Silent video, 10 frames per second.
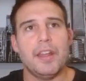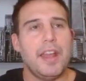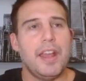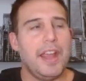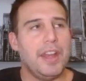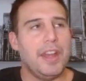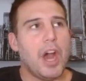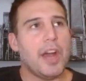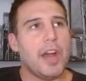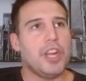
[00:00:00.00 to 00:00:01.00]
and
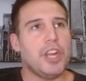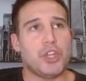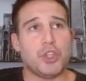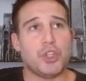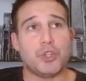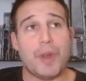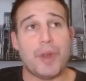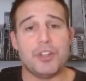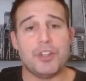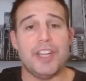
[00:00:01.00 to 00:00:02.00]
not changing your
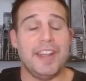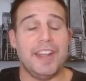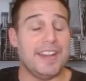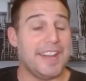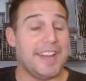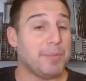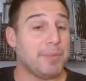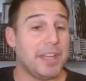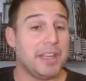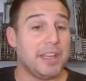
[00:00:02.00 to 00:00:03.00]
strategy and
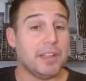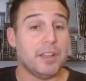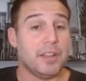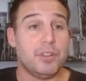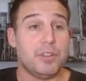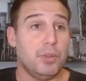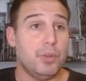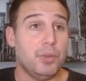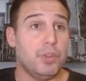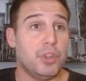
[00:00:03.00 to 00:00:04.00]
adapting
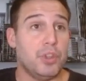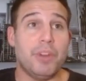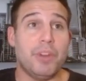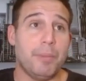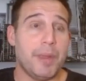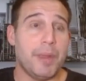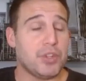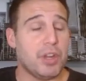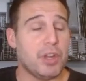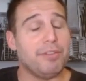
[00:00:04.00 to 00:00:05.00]
to the new
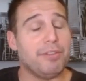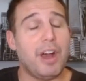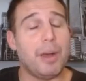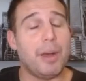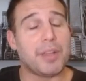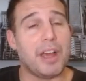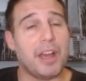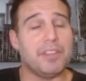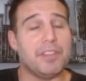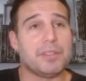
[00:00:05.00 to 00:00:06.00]
information on the flop. Kind
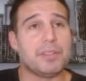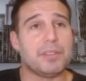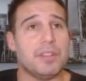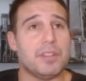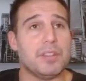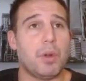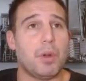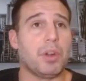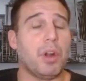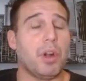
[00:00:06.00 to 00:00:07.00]
of this
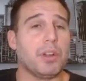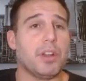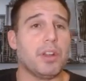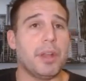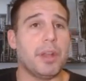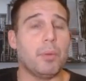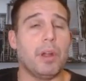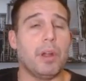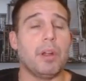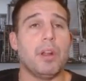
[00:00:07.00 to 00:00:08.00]
overcard coming
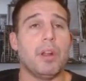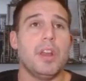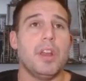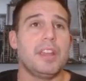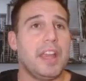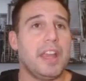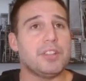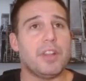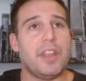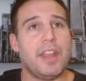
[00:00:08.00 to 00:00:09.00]
where kings
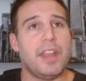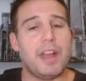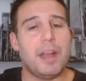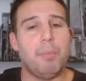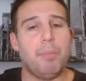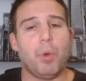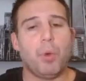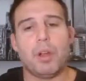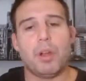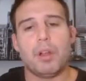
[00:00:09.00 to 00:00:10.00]
on the ace high
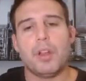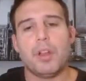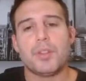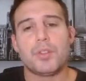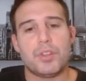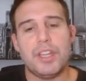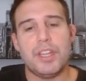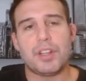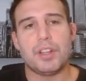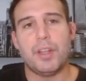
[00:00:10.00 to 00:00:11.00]
board,
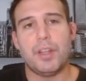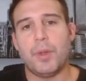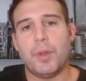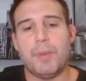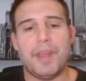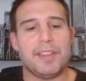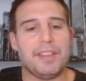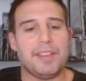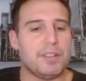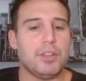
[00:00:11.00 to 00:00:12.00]
strategically when you make
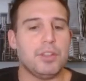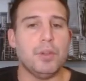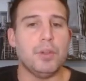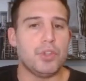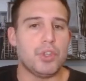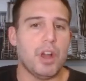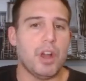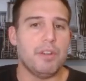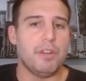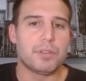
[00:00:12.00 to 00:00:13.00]
these huge
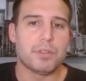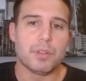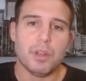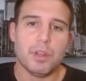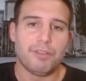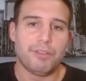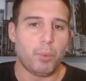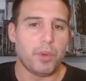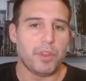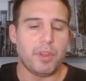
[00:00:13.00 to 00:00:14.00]
shoves for
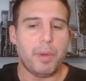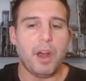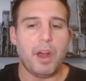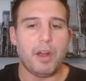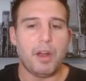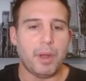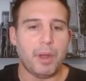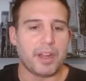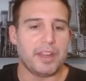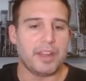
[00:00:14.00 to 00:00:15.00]
more than the pot with
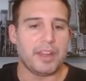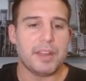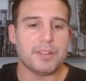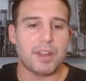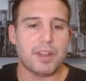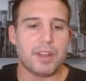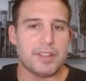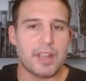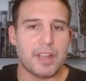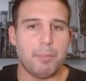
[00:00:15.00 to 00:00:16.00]
pocket kings on an
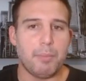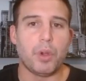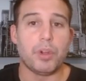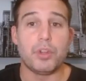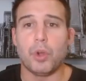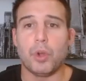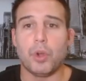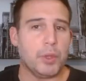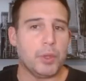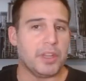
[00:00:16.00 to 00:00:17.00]
ace high board, you're only
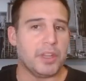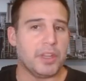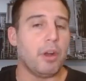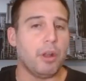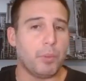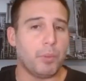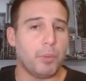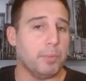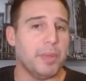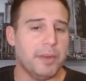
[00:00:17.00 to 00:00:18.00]
going to get called when
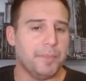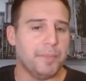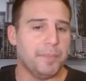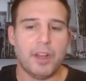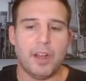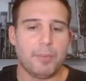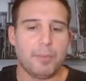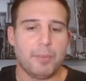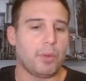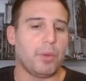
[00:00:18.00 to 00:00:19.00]
you're beat. I'm
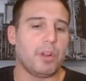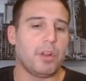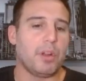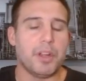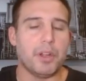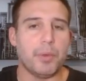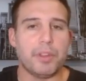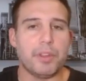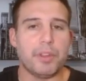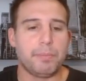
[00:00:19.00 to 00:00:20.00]
not going to call here
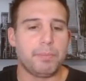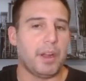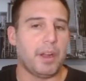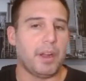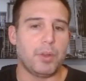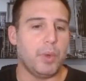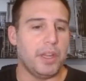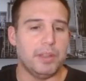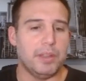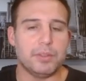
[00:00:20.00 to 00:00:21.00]
with pocket
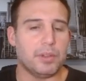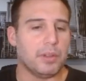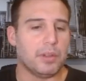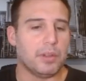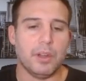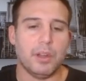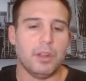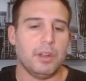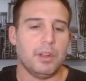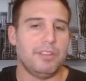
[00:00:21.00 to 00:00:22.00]
queens or
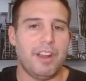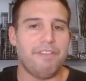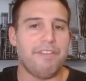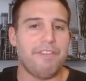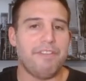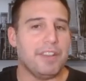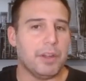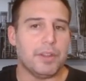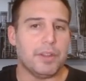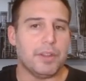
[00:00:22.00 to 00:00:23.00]
a 5
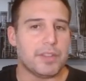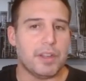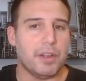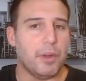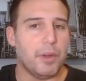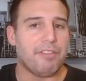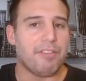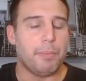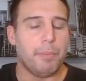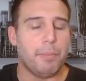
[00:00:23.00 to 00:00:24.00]
here in this scenario
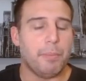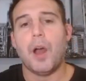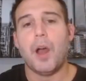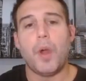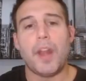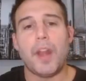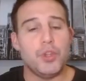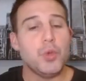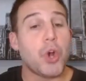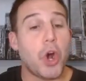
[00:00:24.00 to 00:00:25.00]
ever. When I
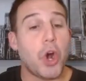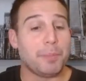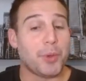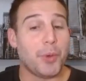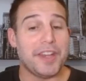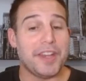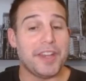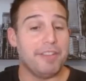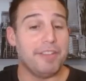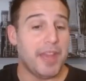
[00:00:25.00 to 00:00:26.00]
do call, I'm going to
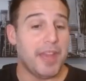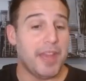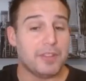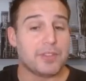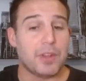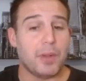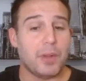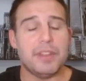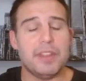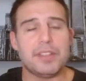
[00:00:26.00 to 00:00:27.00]
have him dead. So
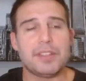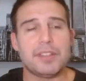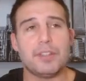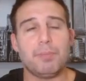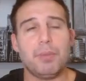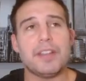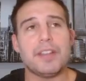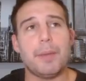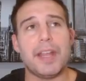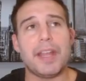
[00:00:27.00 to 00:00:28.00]
this play does
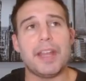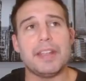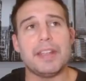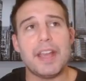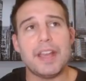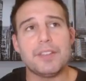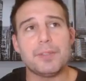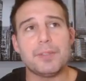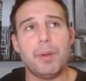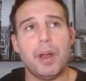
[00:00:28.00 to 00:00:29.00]
not make any sense,
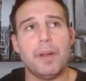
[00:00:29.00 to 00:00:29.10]
but